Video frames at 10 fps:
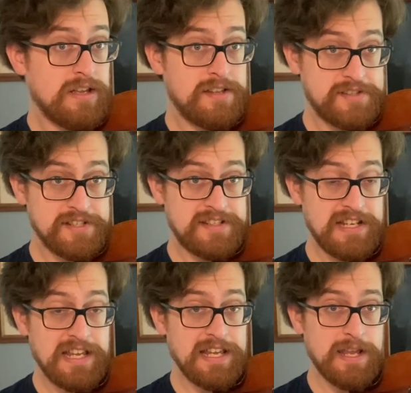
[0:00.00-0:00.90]
to
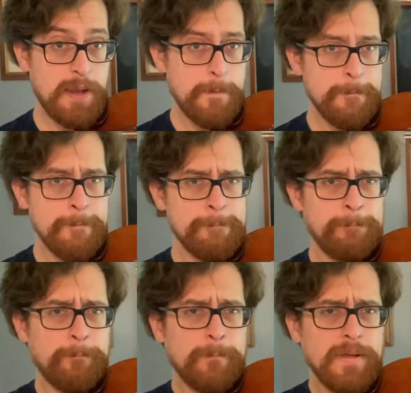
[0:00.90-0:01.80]
D,
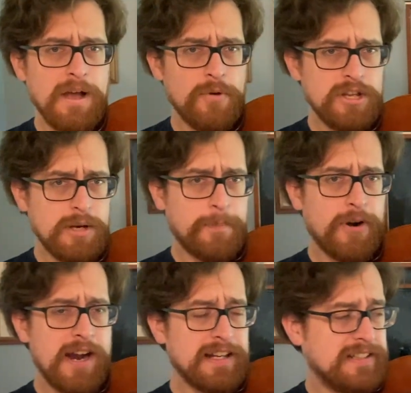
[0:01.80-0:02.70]
I want you to
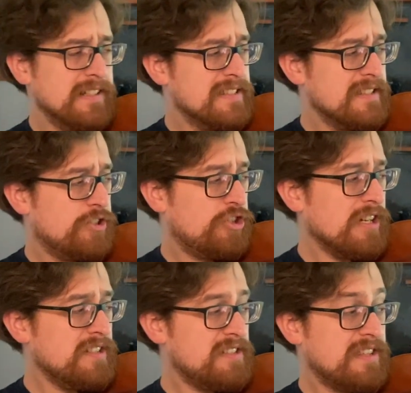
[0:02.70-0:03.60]
practice
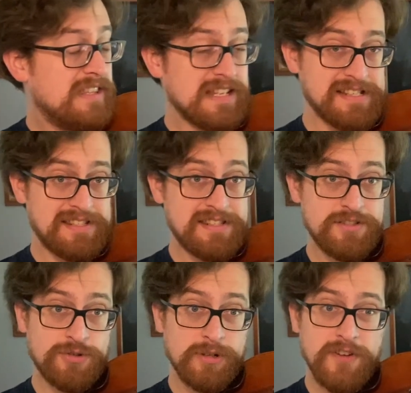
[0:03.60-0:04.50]
just this,
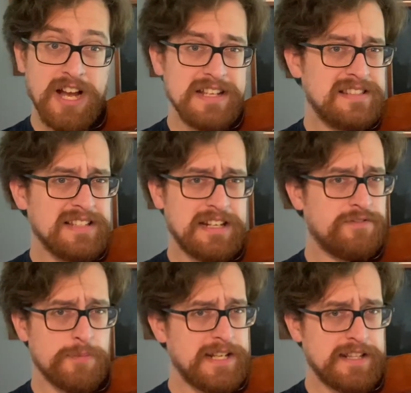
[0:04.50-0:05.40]
sort of isolated
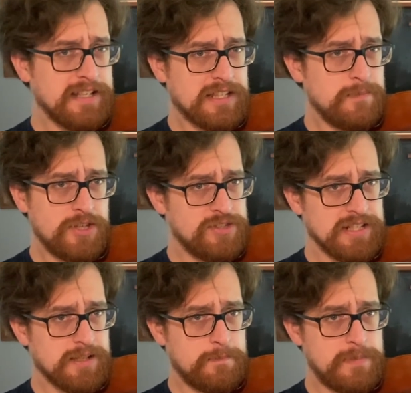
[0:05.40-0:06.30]
from anything in the
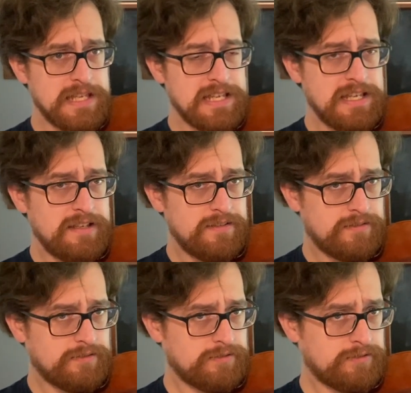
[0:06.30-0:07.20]
music. B,
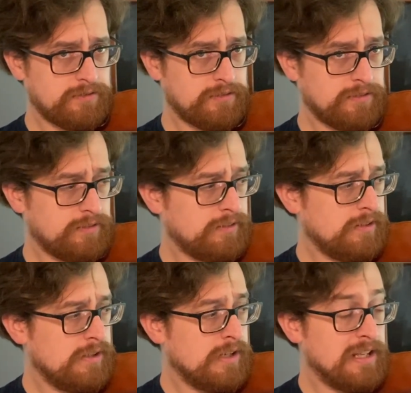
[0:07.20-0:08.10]

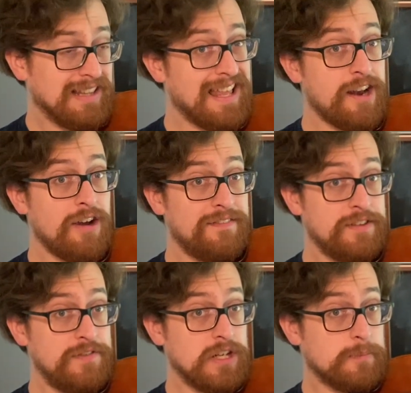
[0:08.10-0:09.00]
let off the
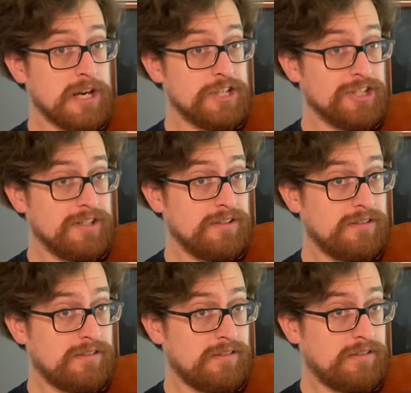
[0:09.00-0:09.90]
finger pressure,
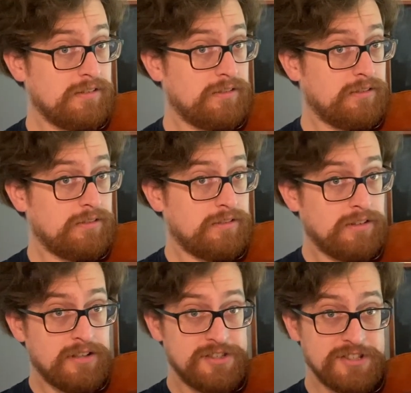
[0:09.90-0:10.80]

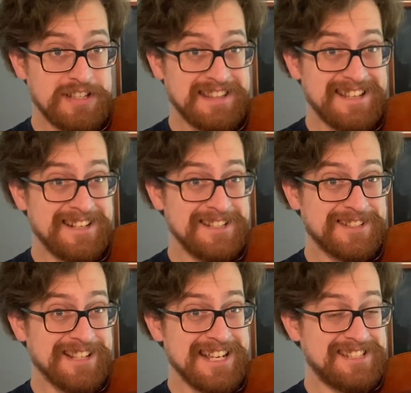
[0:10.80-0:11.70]
so you get that nice
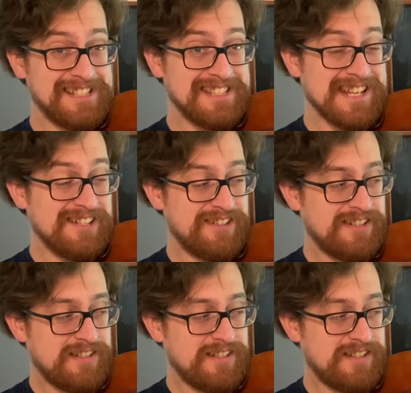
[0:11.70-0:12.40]
glassy sound.